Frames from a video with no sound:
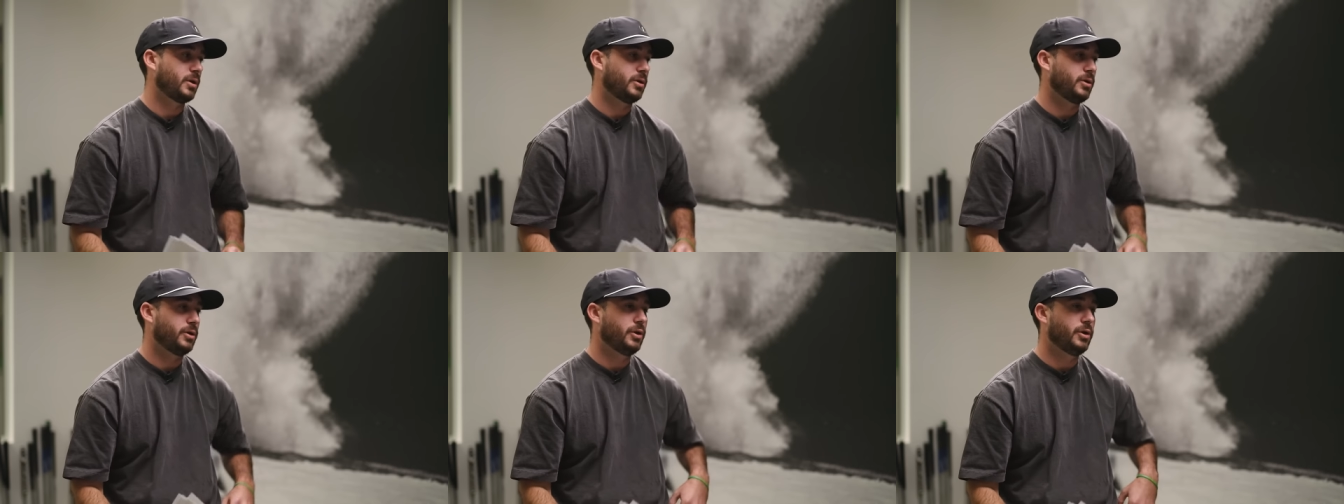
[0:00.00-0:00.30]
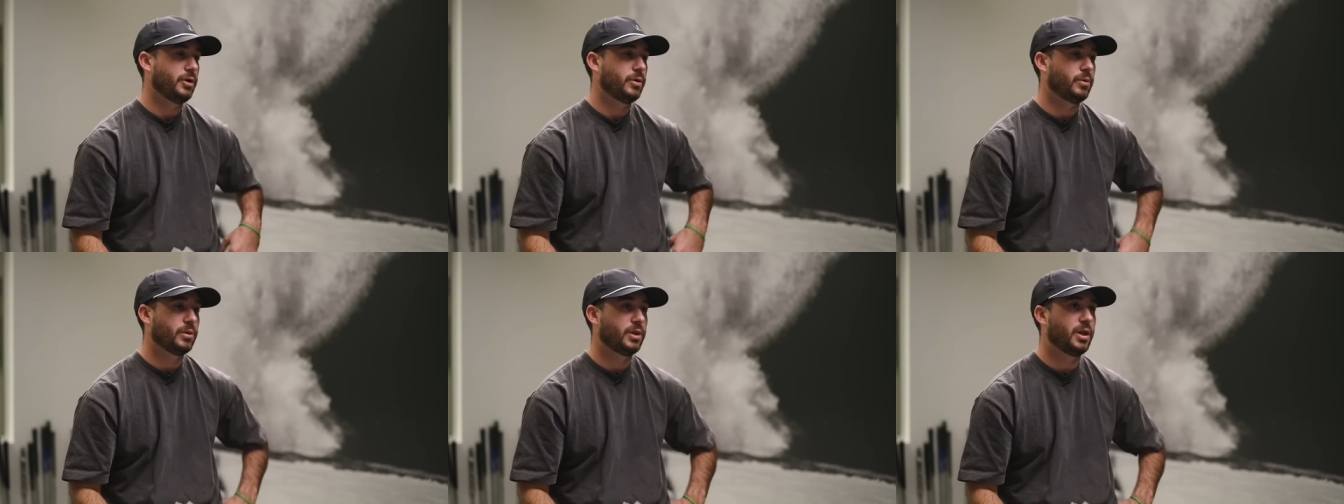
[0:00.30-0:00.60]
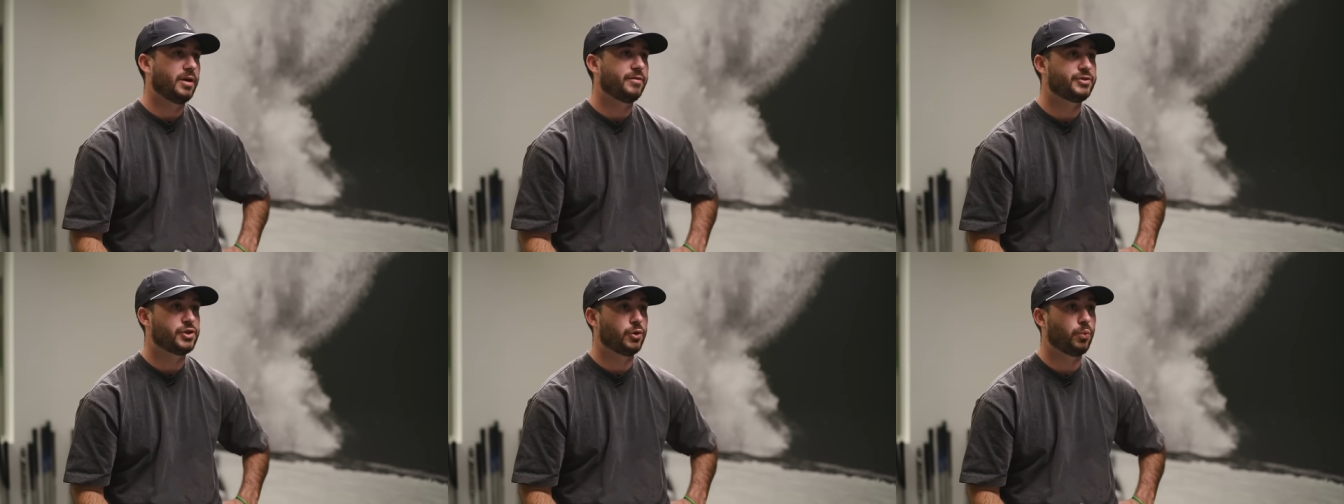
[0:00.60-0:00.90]
you know,
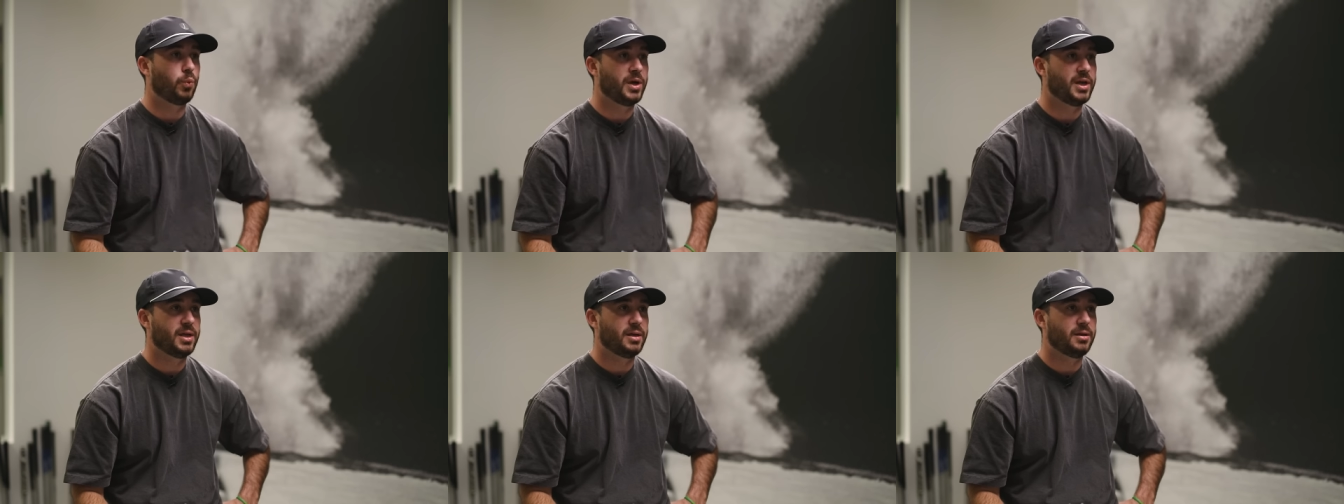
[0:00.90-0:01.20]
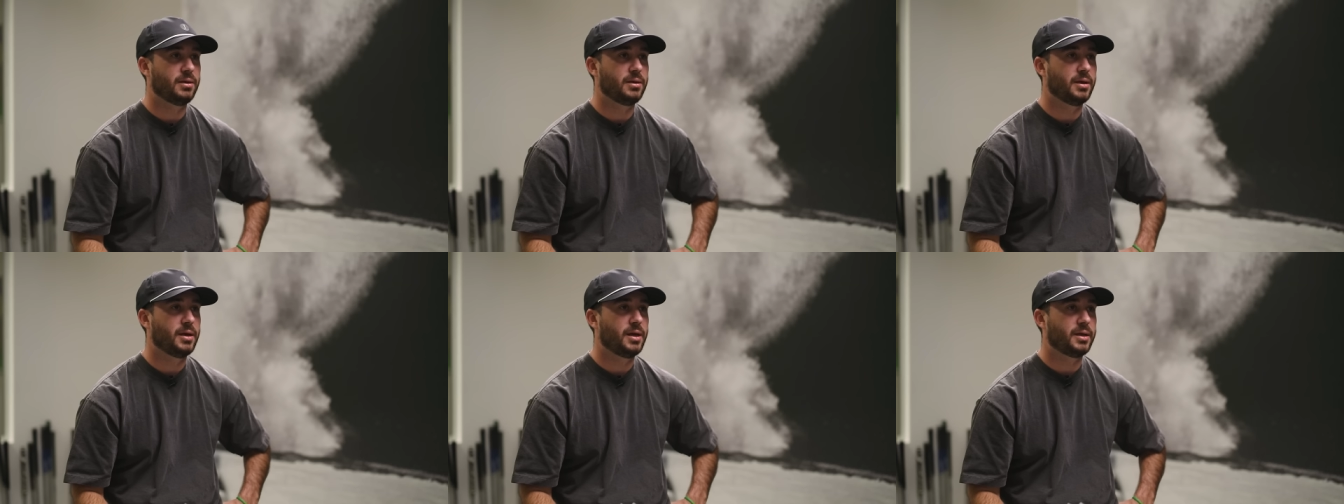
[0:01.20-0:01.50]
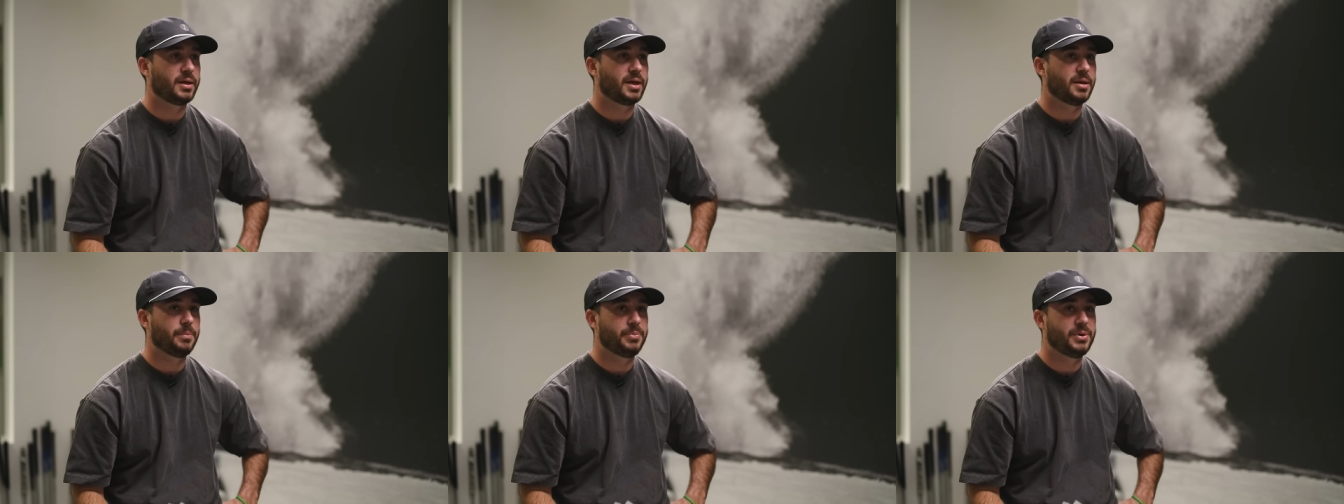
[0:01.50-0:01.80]
love to win
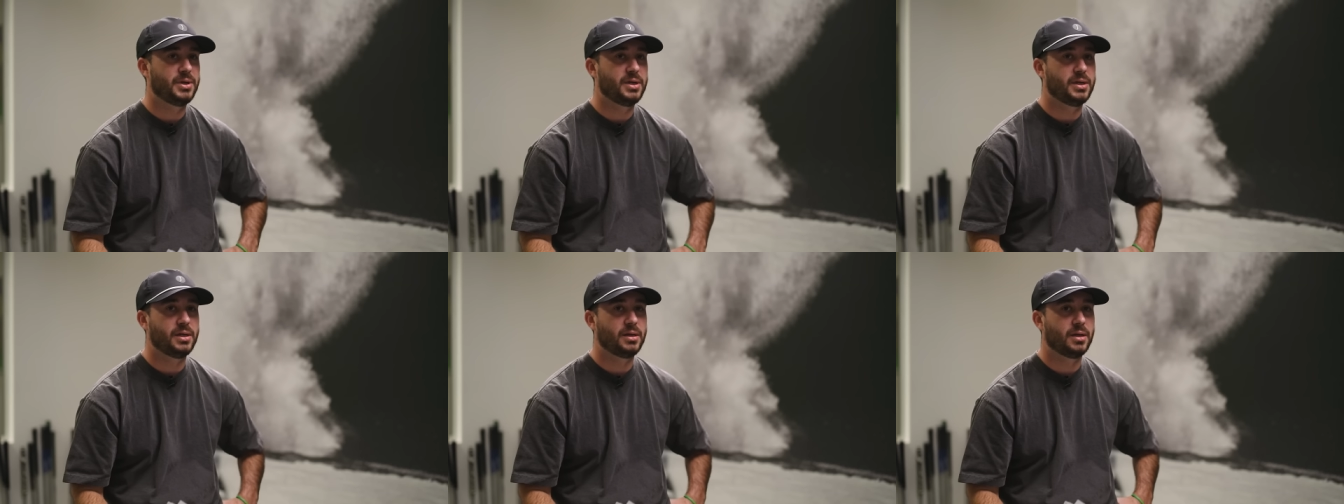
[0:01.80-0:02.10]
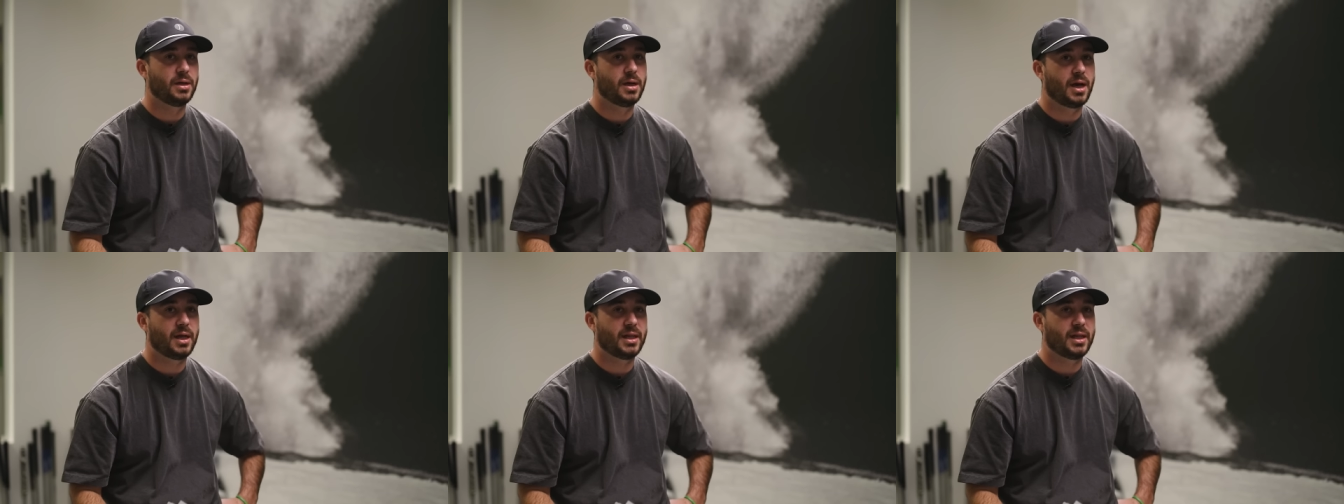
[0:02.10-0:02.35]
and compete.